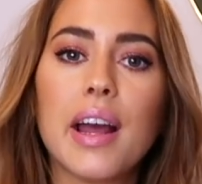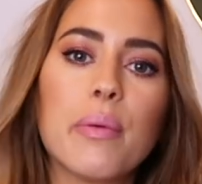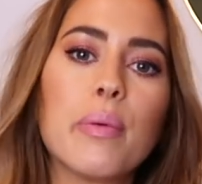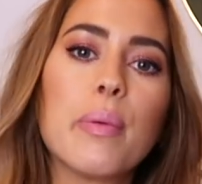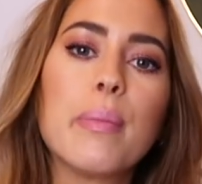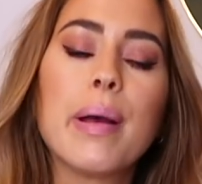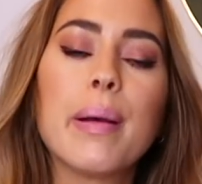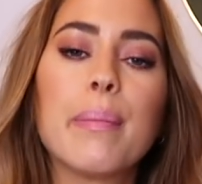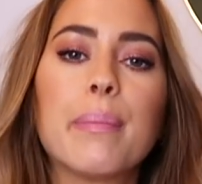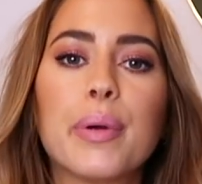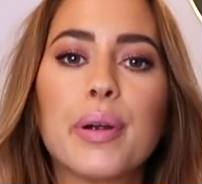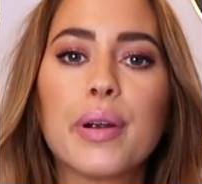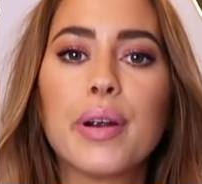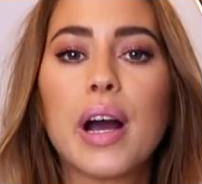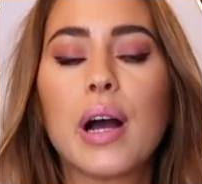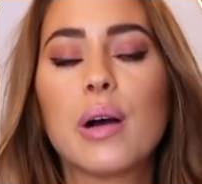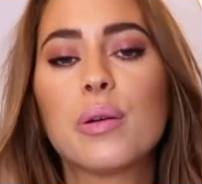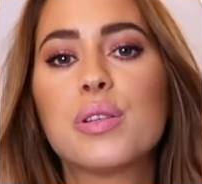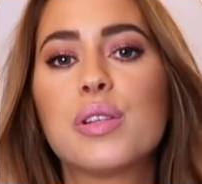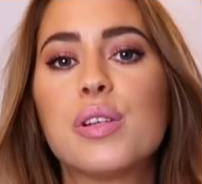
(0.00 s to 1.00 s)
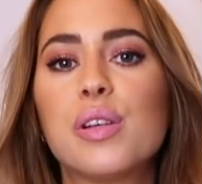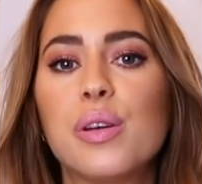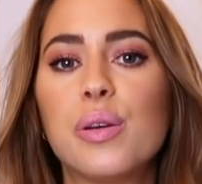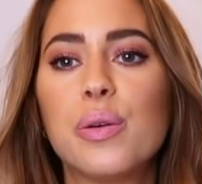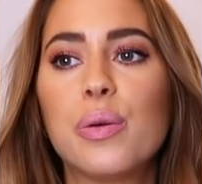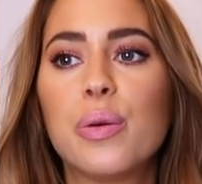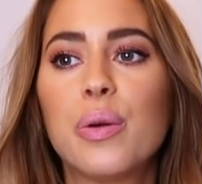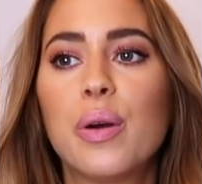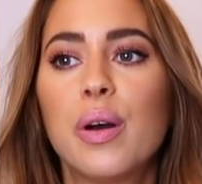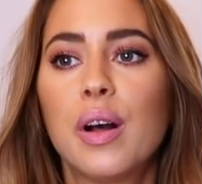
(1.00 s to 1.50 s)
I remember how
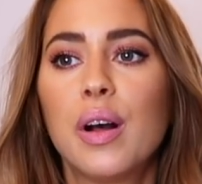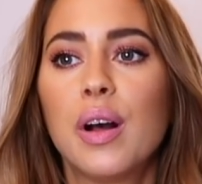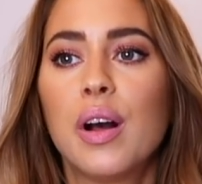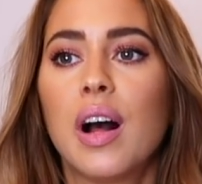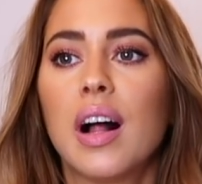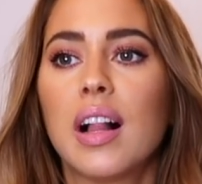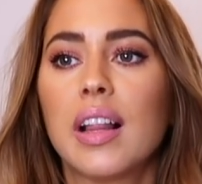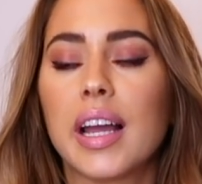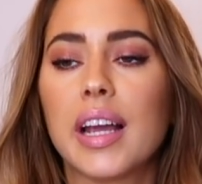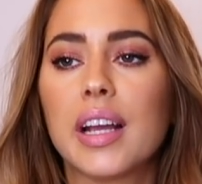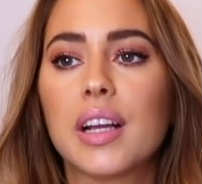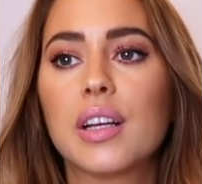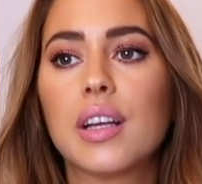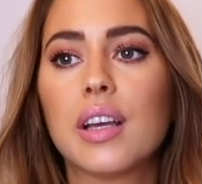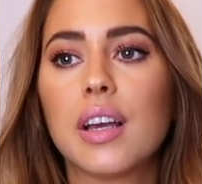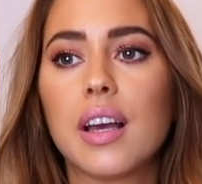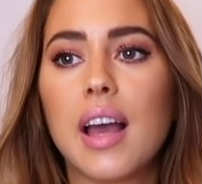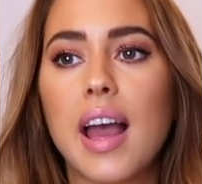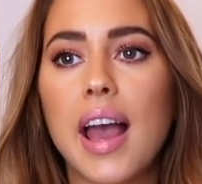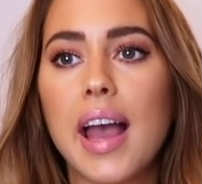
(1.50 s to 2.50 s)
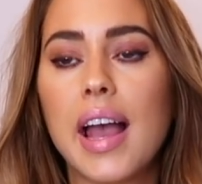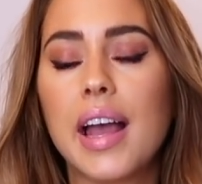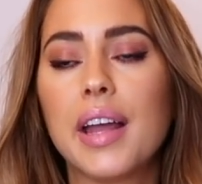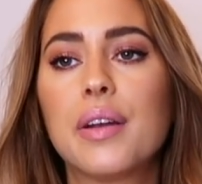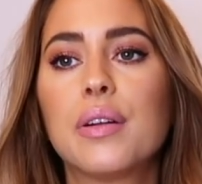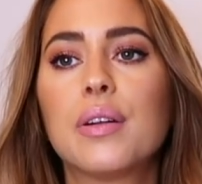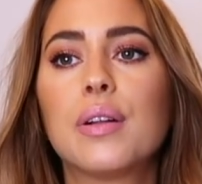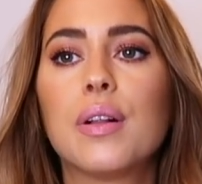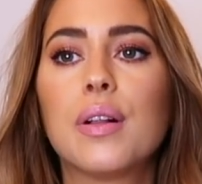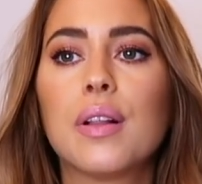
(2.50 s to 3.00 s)
to like
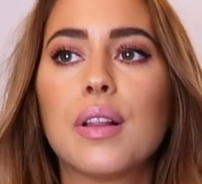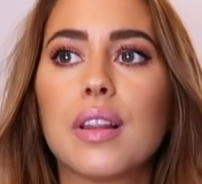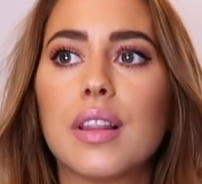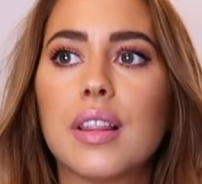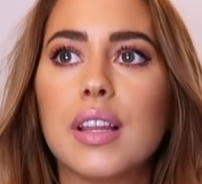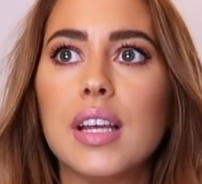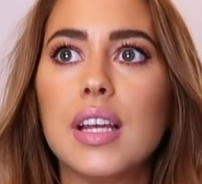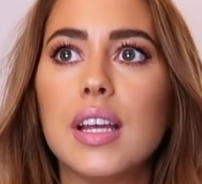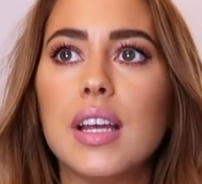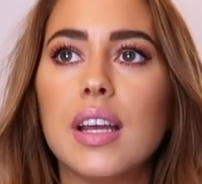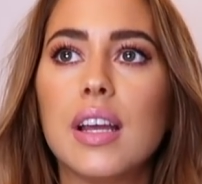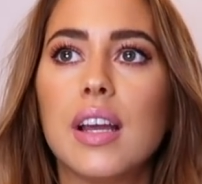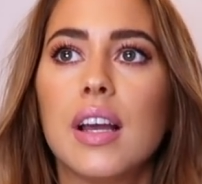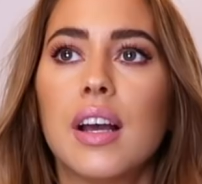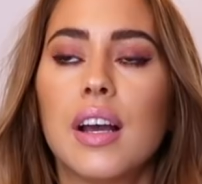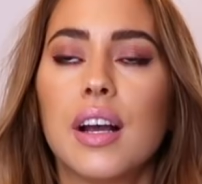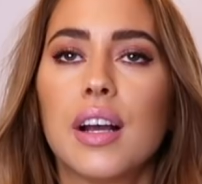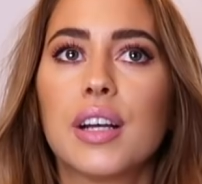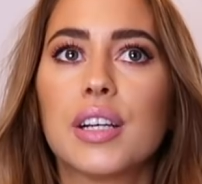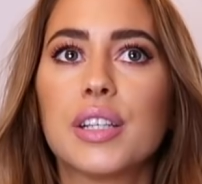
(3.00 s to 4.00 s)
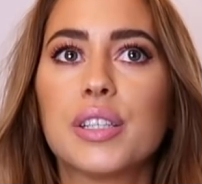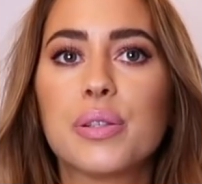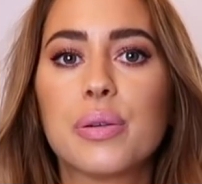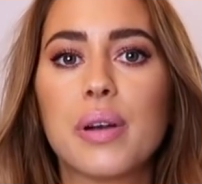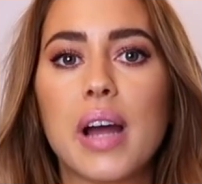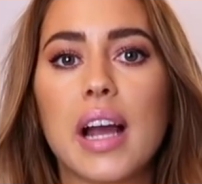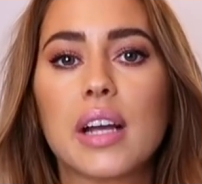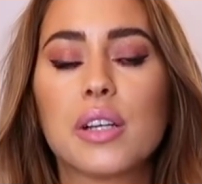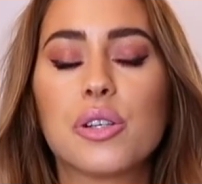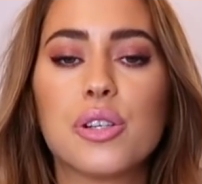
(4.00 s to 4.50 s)
handle the
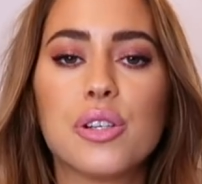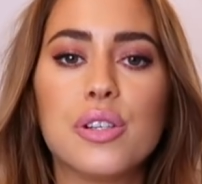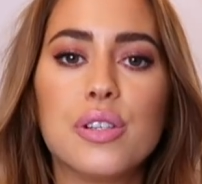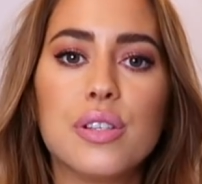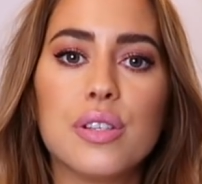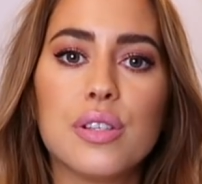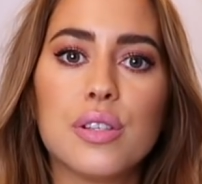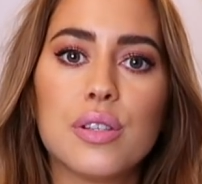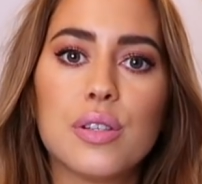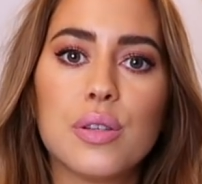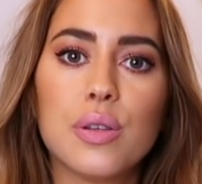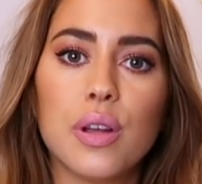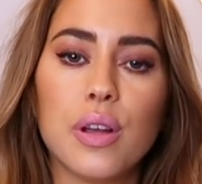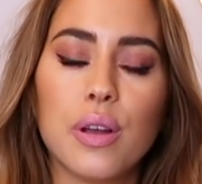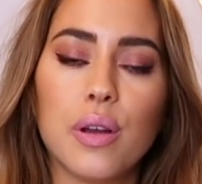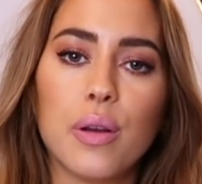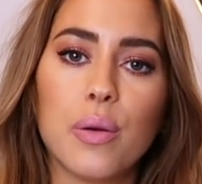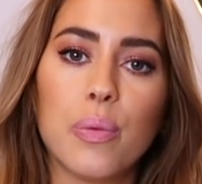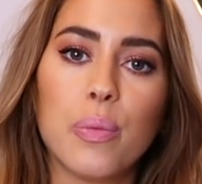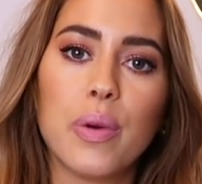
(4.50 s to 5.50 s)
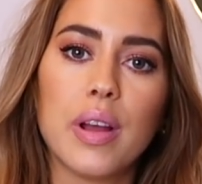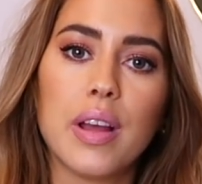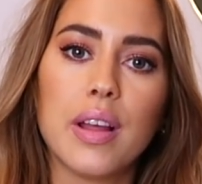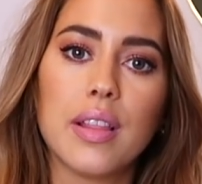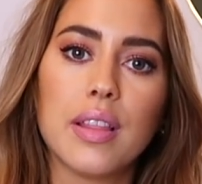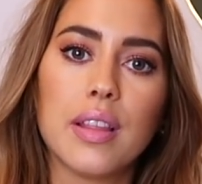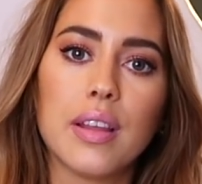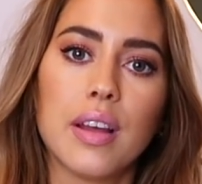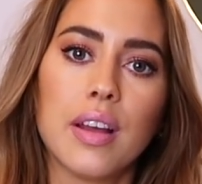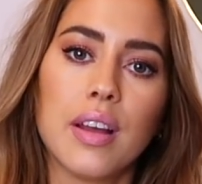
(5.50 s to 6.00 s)
contractions
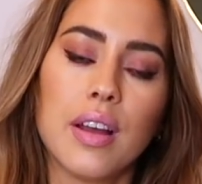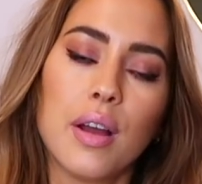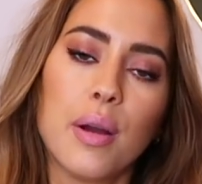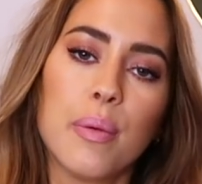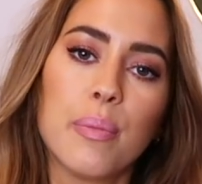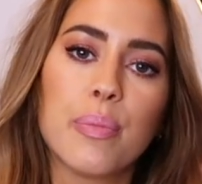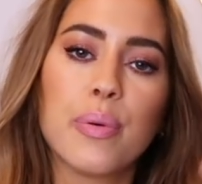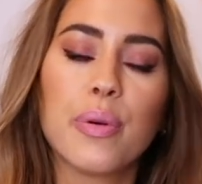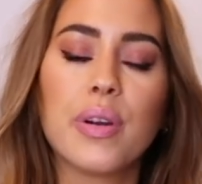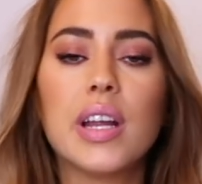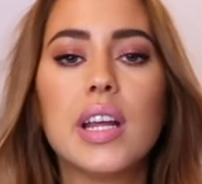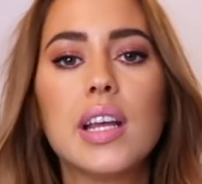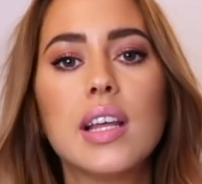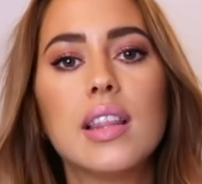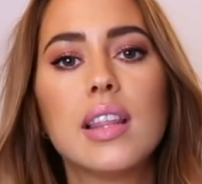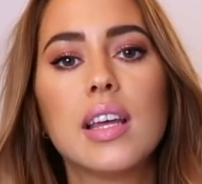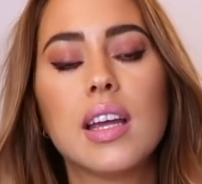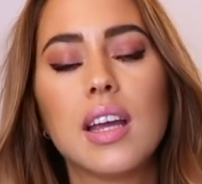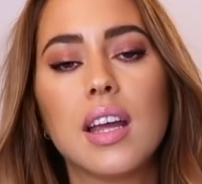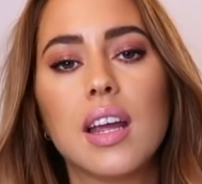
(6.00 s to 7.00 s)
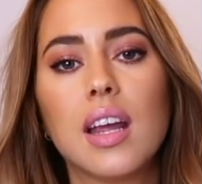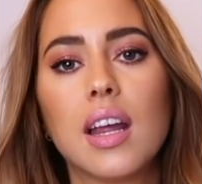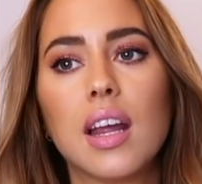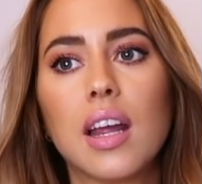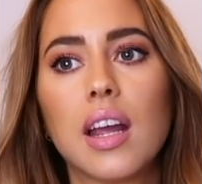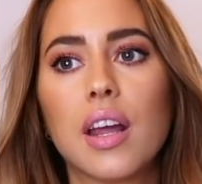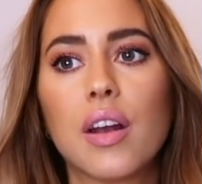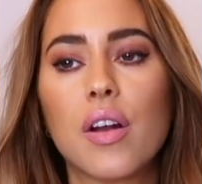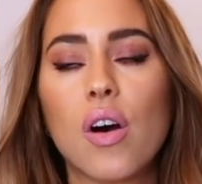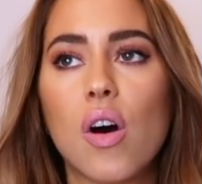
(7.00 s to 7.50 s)
with
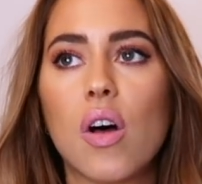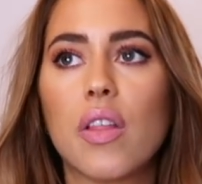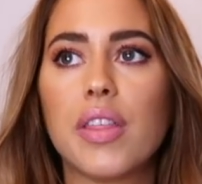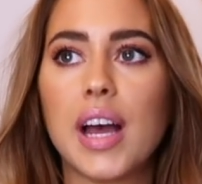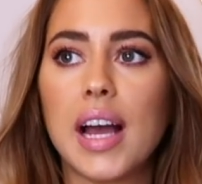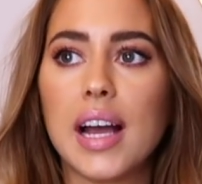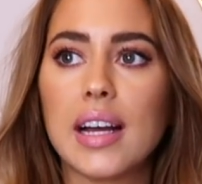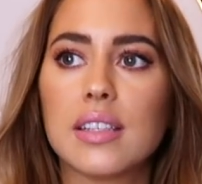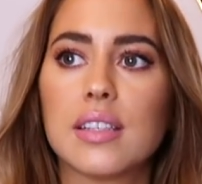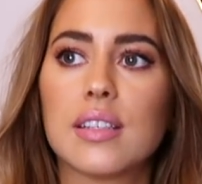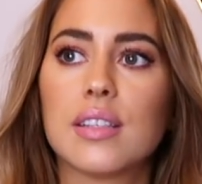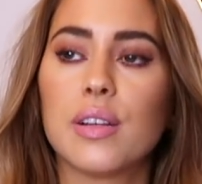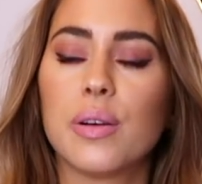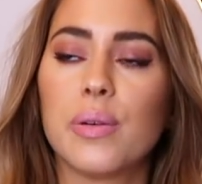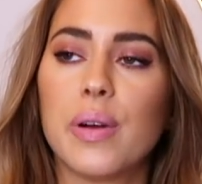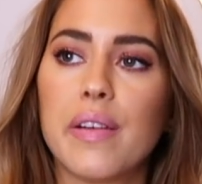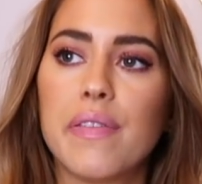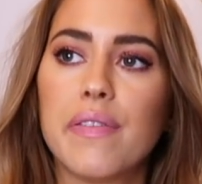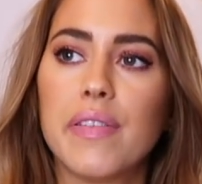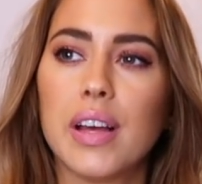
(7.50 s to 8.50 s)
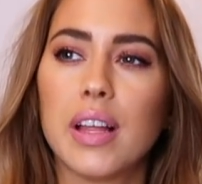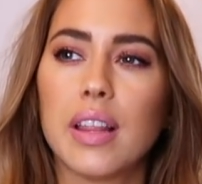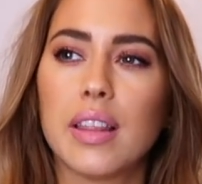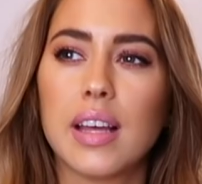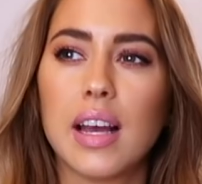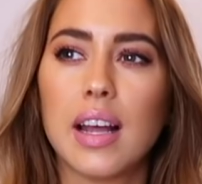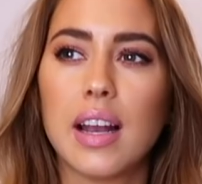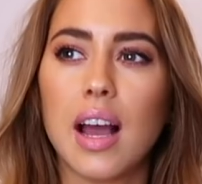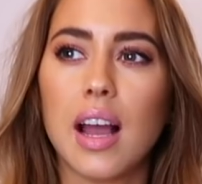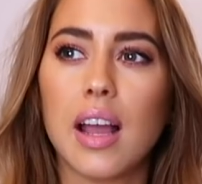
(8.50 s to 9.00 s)
breathing and all that, so I feel
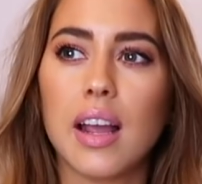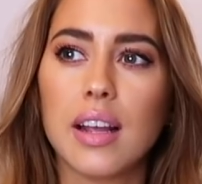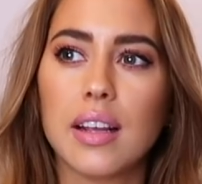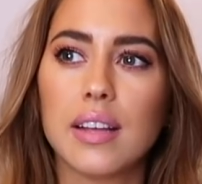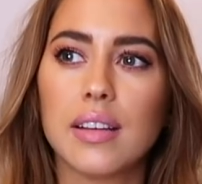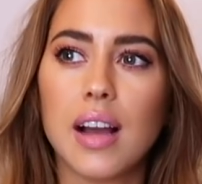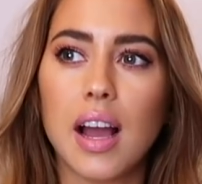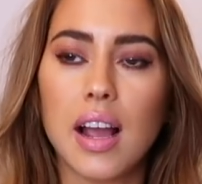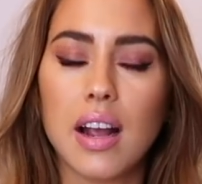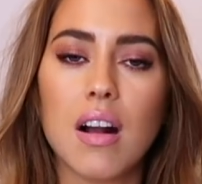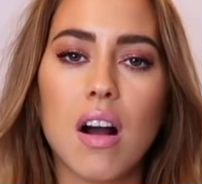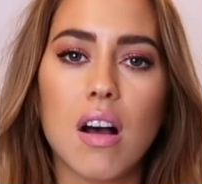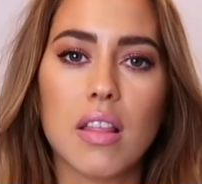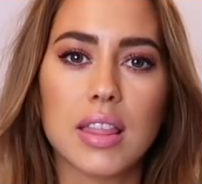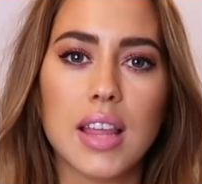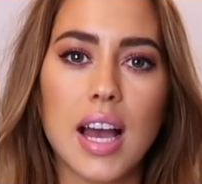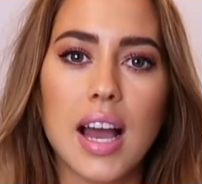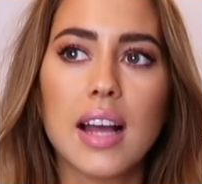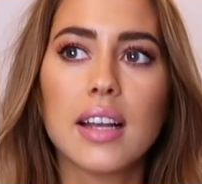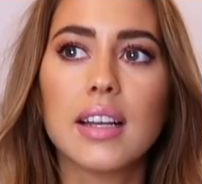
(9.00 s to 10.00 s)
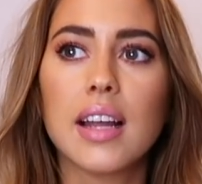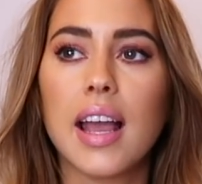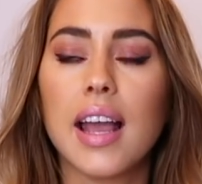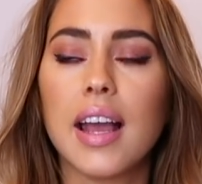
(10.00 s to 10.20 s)
that I got that.